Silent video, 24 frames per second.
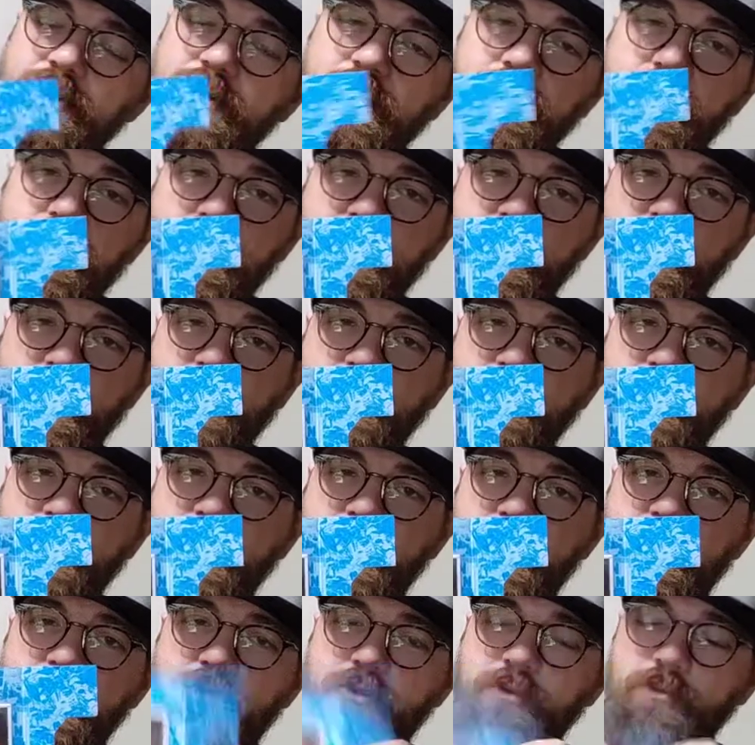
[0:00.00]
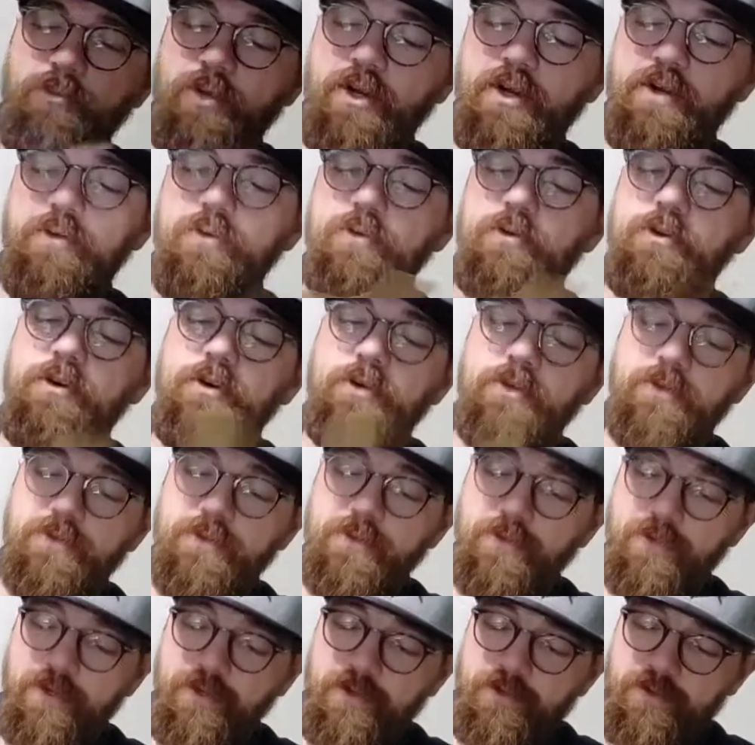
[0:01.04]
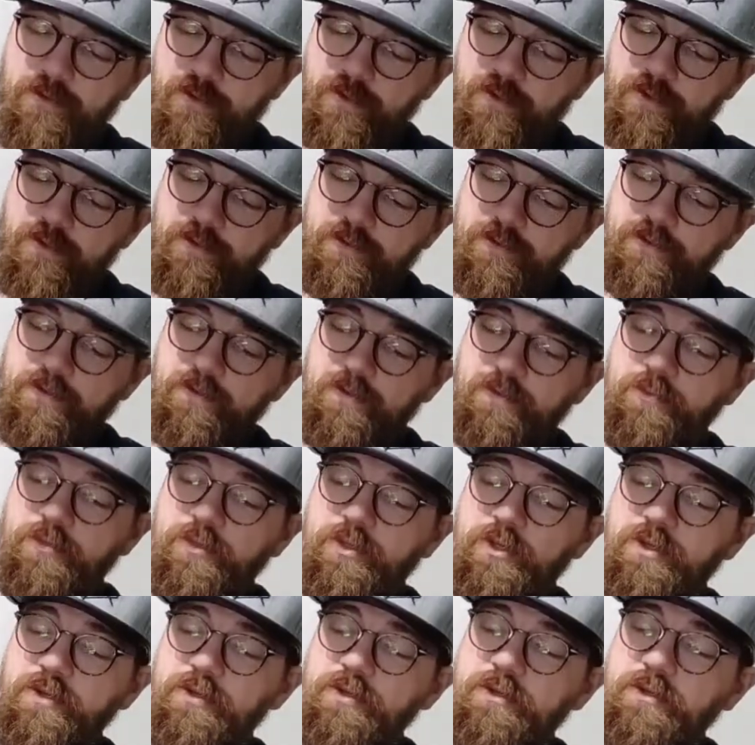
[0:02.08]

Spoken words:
here, you got your character bio card there. Go ahead and peel